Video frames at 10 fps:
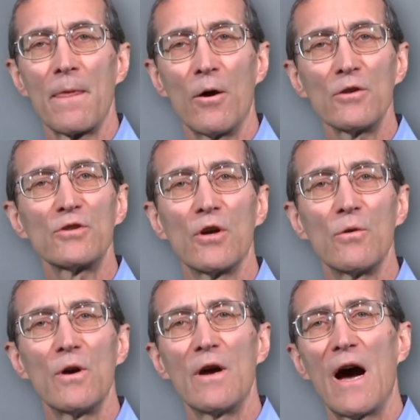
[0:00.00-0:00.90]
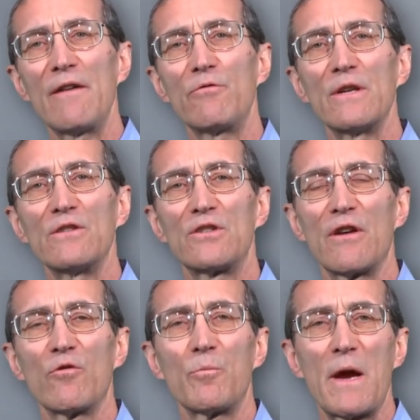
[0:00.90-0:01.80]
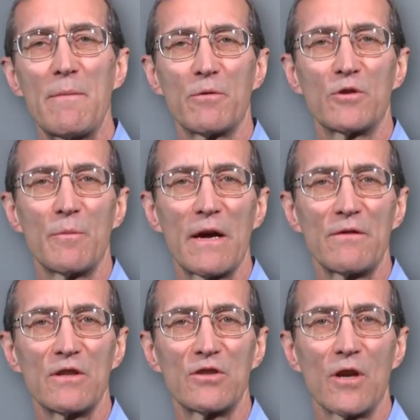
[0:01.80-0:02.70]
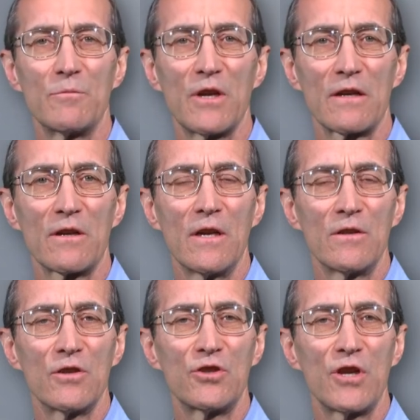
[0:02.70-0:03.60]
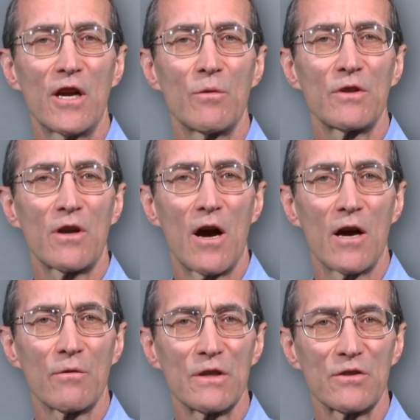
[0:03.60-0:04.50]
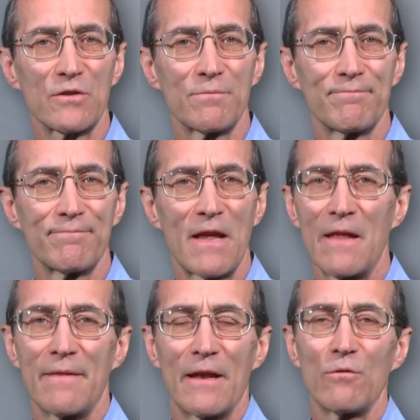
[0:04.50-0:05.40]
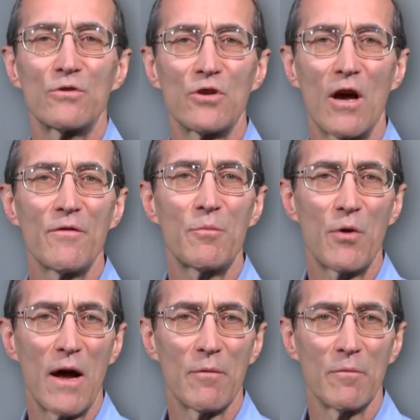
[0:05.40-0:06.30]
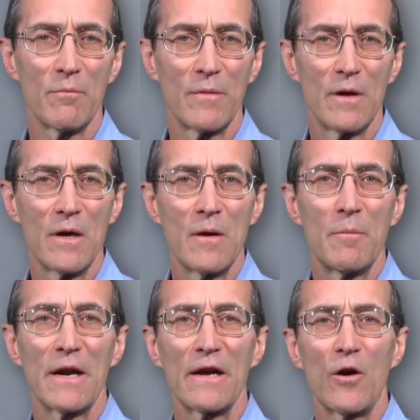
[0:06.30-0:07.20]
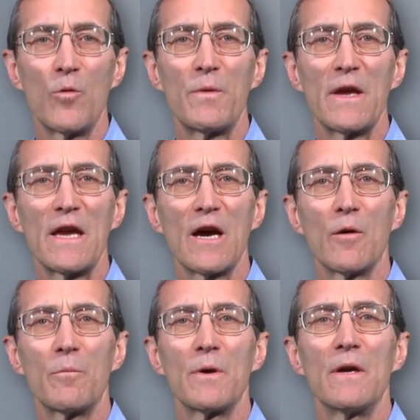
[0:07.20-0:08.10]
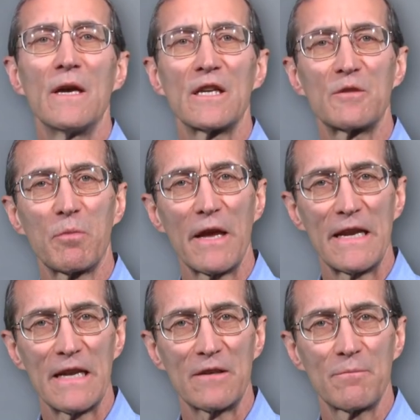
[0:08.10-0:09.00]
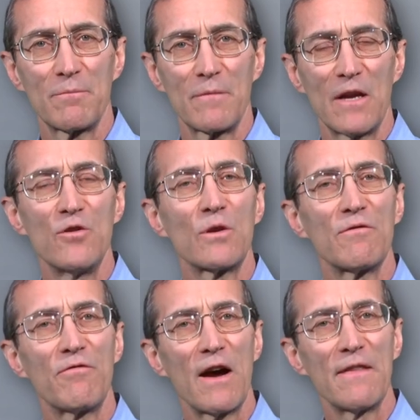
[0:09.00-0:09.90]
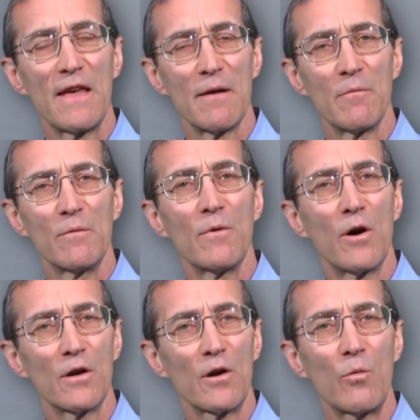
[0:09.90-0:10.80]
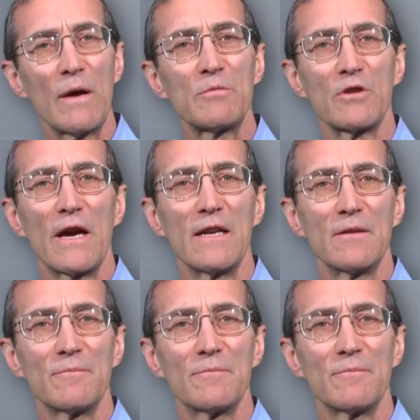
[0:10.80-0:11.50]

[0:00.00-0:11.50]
Also, I've written several papers about this subject to share with Congress. They don't solve the problem, but I hope they help explain it. And you can find them on our website.